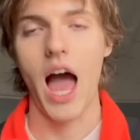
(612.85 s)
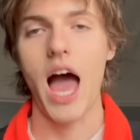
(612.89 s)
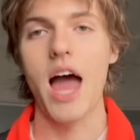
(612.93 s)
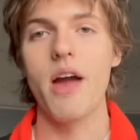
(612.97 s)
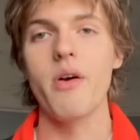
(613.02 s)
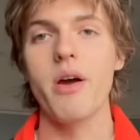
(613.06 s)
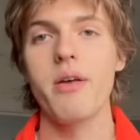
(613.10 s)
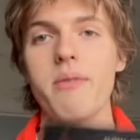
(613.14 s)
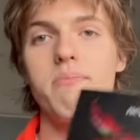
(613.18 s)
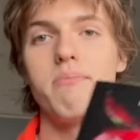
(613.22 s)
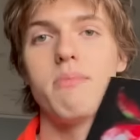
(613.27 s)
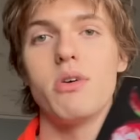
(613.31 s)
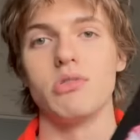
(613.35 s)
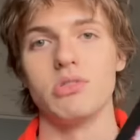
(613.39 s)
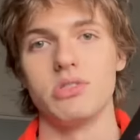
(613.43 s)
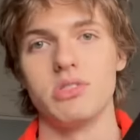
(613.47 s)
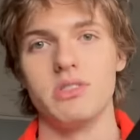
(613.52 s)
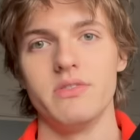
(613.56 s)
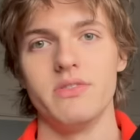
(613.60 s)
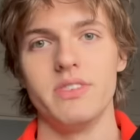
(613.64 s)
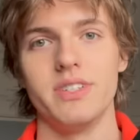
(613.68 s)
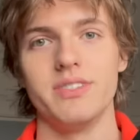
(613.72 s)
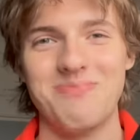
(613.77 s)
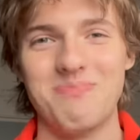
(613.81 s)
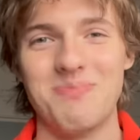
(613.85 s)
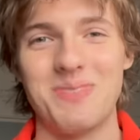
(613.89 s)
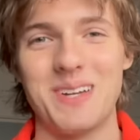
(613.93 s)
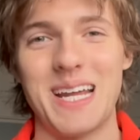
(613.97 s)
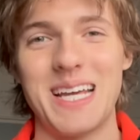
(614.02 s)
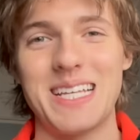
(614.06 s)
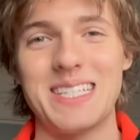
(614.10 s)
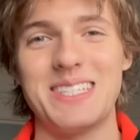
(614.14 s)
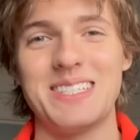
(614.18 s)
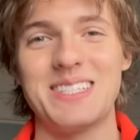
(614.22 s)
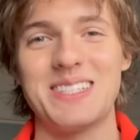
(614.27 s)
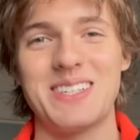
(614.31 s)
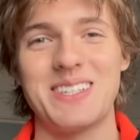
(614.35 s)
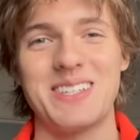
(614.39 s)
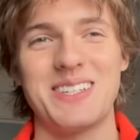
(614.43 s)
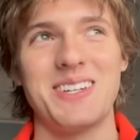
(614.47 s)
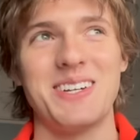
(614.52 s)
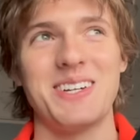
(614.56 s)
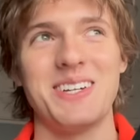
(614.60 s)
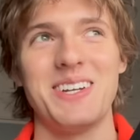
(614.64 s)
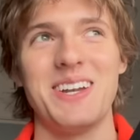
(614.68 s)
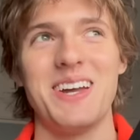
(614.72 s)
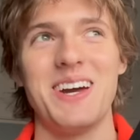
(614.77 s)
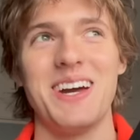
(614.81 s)
I read most of it, but I just
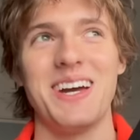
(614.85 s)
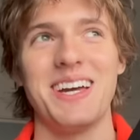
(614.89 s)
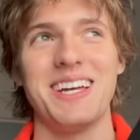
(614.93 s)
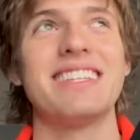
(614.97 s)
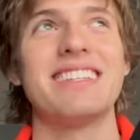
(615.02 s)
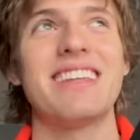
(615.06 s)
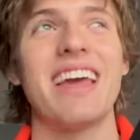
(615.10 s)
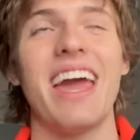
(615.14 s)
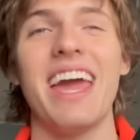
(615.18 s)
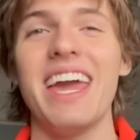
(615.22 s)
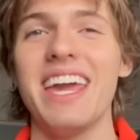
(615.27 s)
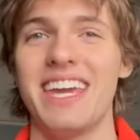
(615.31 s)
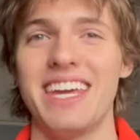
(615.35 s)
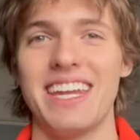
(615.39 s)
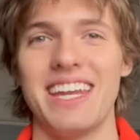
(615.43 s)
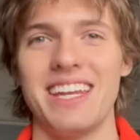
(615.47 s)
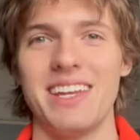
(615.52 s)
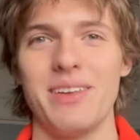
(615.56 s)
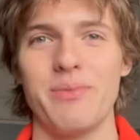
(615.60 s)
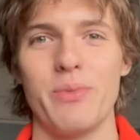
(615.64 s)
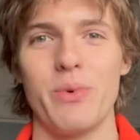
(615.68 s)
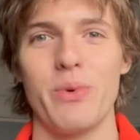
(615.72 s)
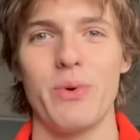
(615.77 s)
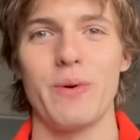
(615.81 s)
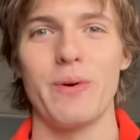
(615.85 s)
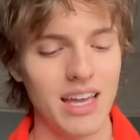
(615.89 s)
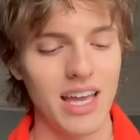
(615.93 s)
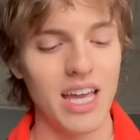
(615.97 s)
could not take it anymore.